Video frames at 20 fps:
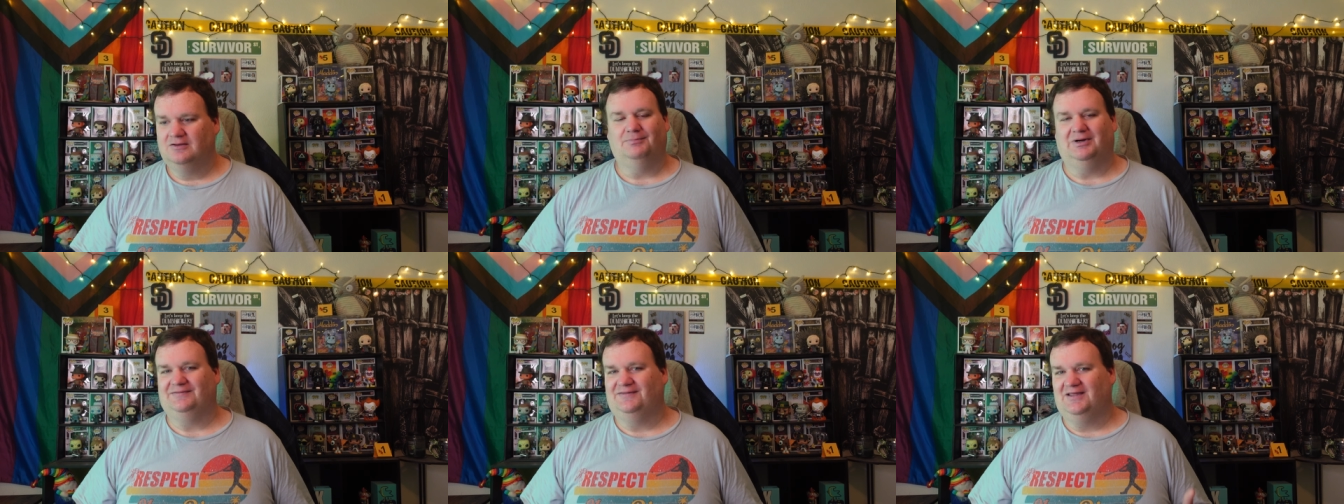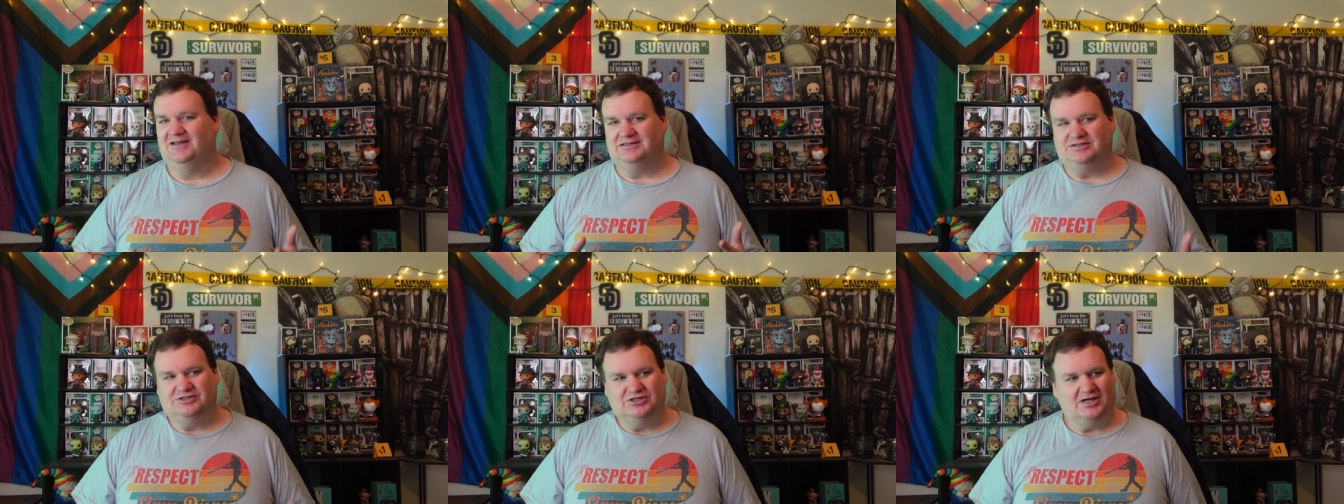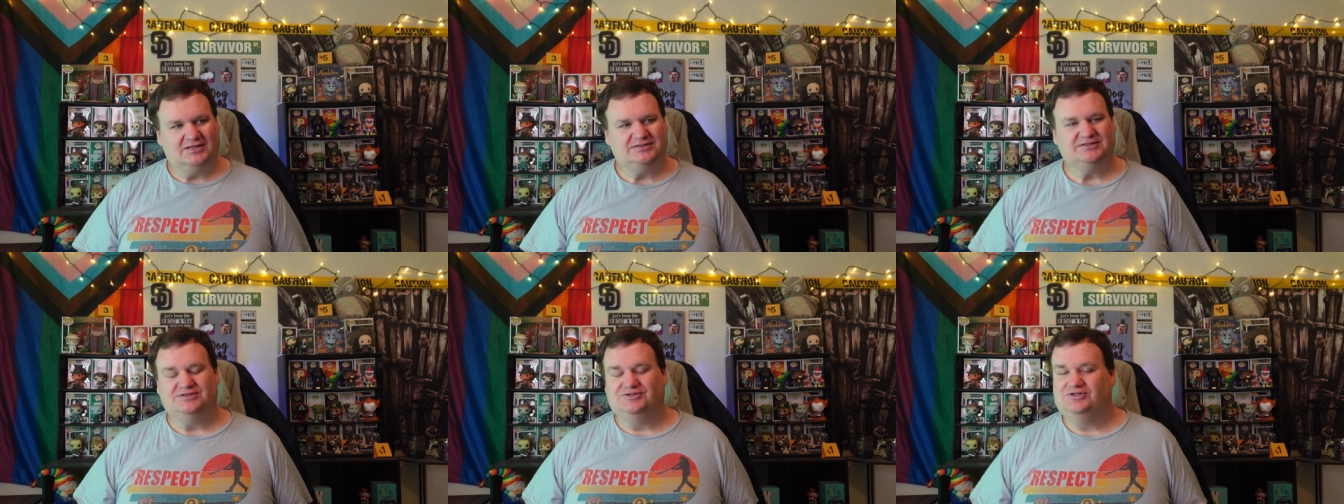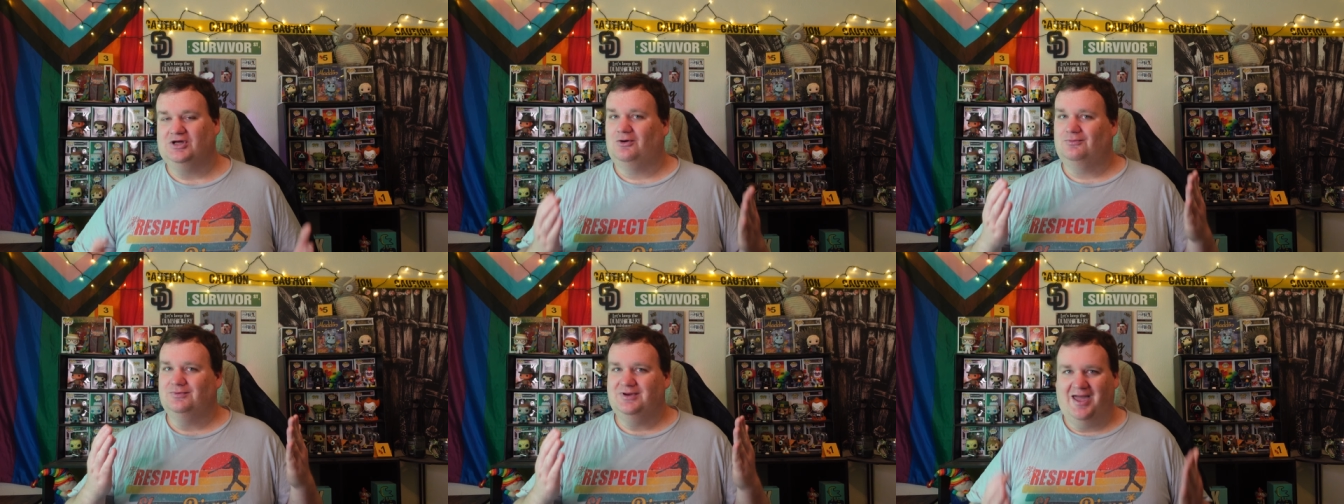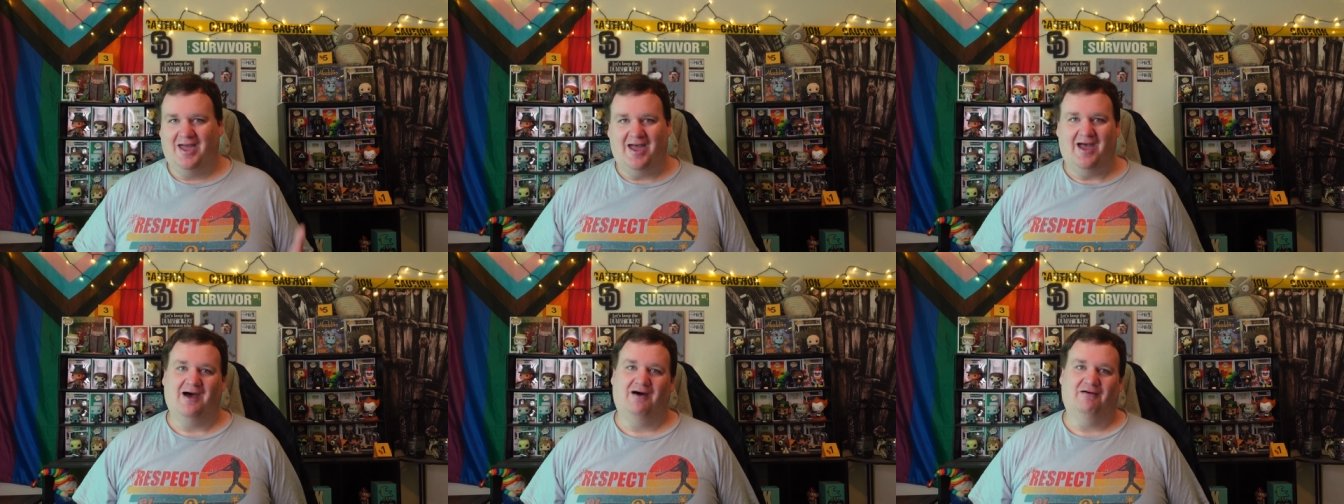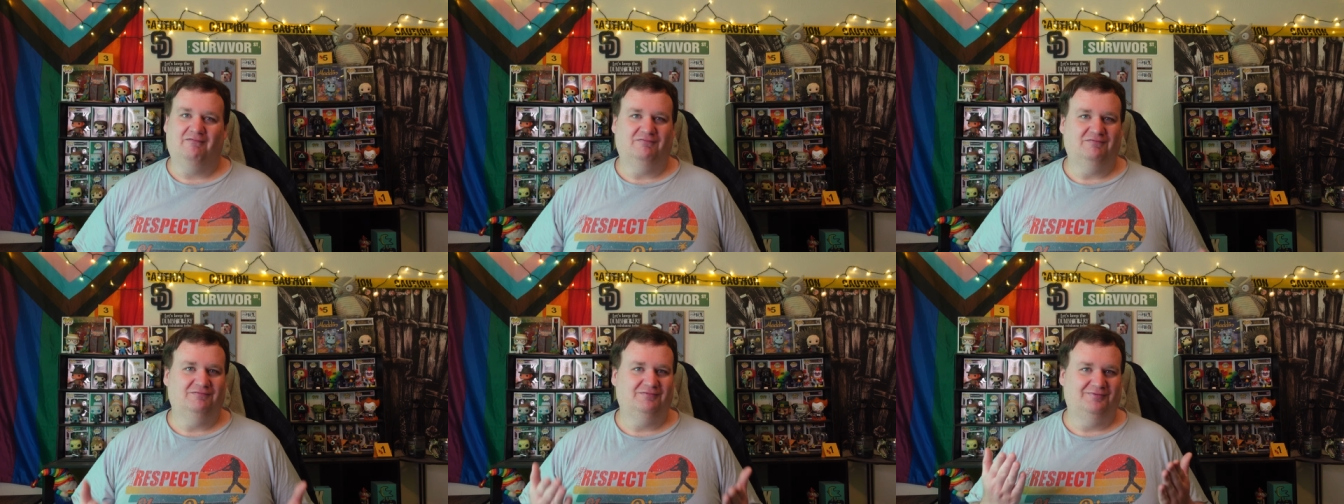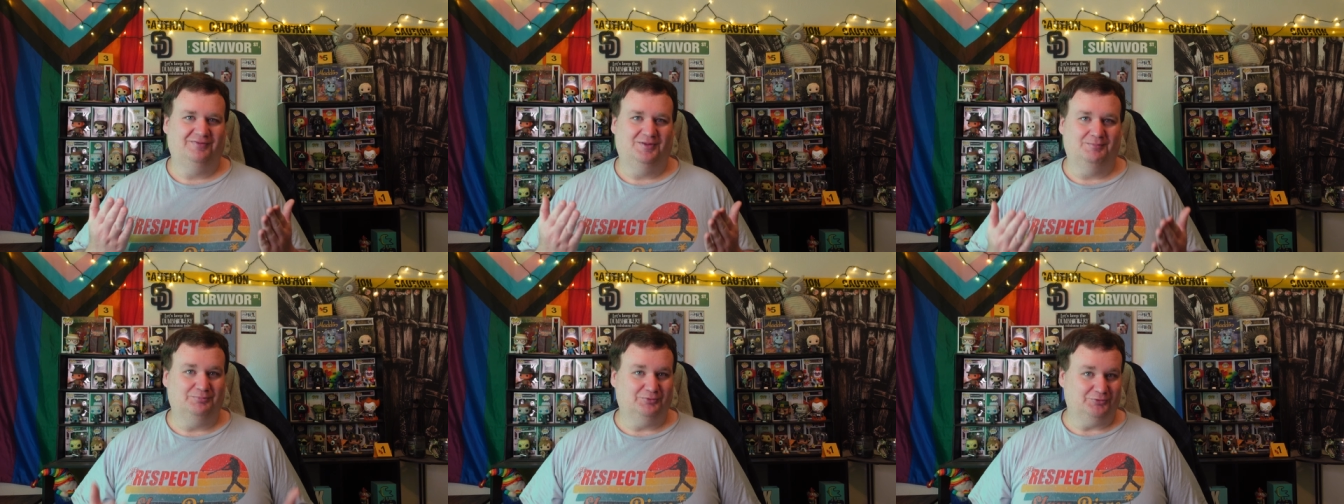But they just don't have
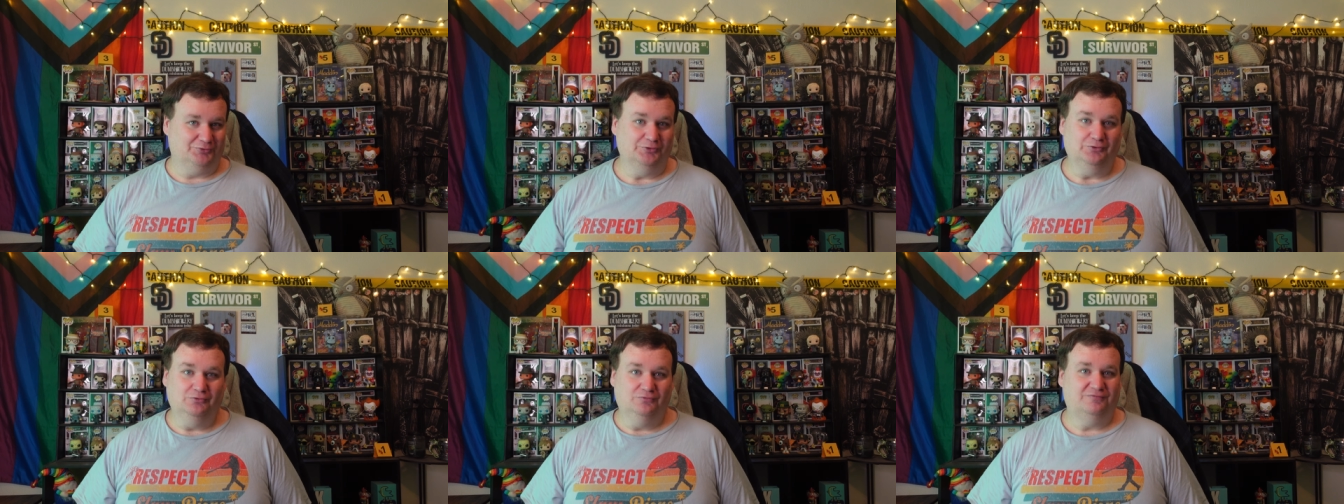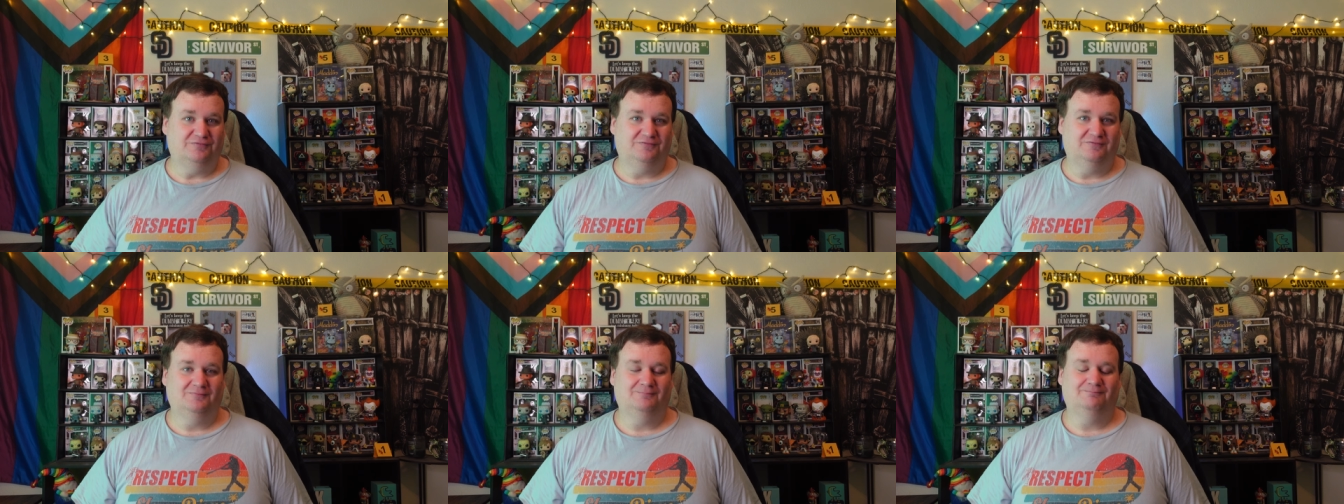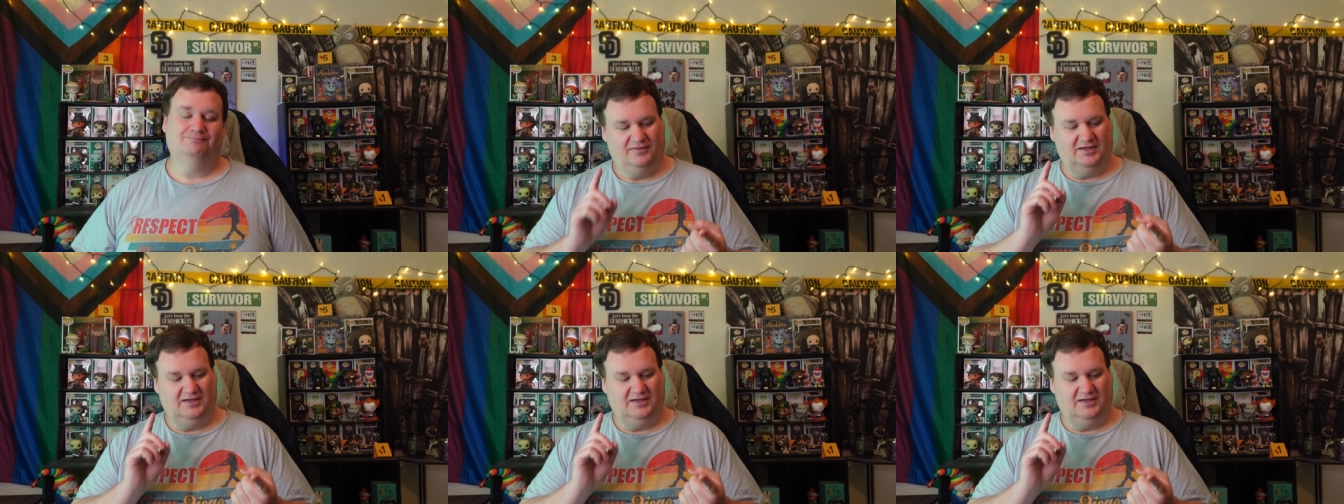the proof.